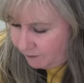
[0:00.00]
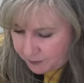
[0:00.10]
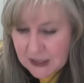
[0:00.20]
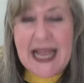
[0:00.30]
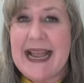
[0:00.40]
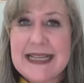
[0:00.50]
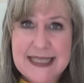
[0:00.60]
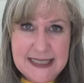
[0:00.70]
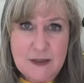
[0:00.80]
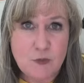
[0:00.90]

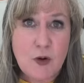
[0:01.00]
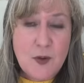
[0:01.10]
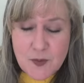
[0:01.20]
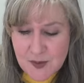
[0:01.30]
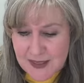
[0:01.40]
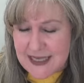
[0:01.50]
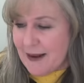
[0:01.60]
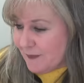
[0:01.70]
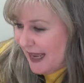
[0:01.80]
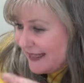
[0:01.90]
plants and roses
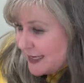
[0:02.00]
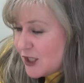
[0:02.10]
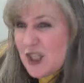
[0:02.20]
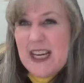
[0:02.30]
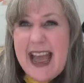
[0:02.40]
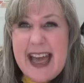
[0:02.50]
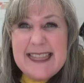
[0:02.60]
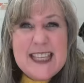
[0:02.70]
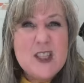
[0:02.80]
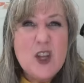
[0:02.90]
and then she
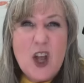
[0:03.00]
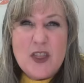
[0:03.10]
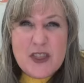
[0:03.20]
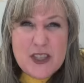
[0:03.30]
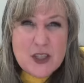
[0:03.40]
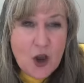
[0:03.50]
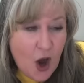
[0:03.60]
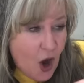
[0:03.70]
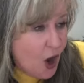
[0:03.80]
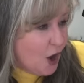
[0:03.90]
had this this
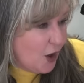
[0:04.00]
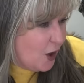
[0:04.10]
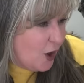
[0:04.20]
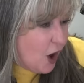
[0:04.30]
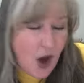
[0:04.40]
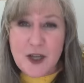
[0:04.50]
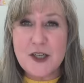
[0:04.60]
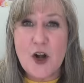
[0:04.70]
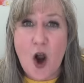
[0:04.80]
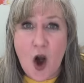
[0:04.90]

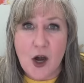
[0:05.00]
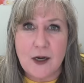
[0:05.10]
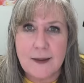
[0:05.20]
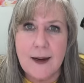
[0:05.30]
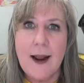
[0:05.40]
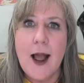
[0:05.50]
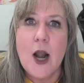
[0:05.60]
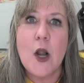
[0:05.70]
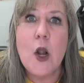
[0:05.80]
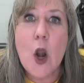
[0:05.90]
garden art
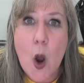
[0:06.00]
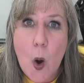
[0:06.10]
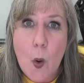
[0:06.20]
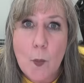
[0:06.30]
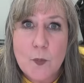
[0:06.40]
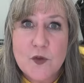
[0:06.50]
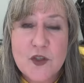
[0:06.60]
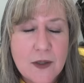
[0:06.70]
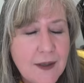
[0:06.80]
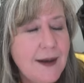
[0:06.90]
gnomes.